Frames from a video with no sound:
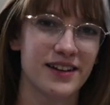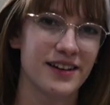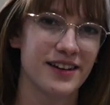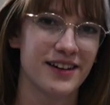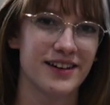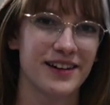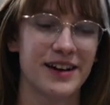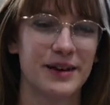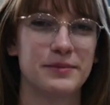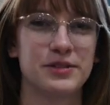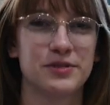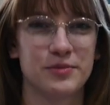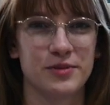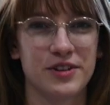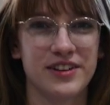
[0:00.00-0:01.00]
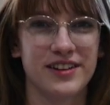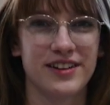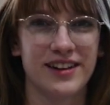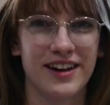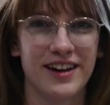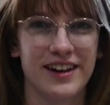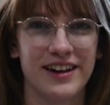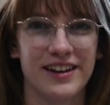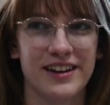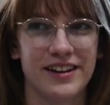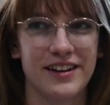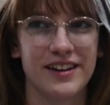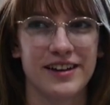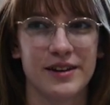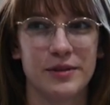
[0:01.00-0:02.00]
uh, I'm Mitra Morgan. I
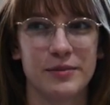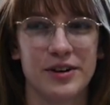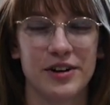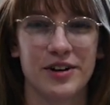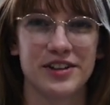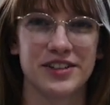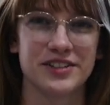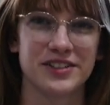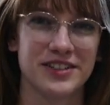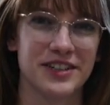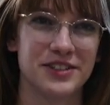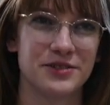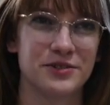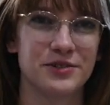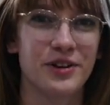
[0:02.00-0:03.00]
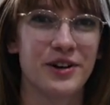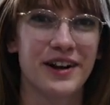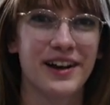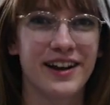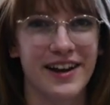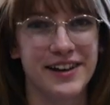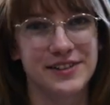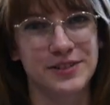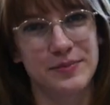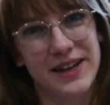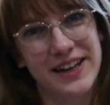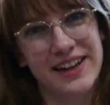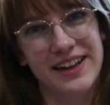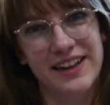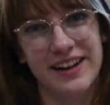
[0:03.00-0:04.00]
am an artist. I do drawing, I do
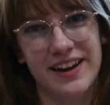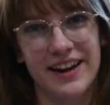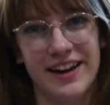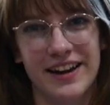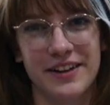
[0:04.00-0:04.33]
painting, I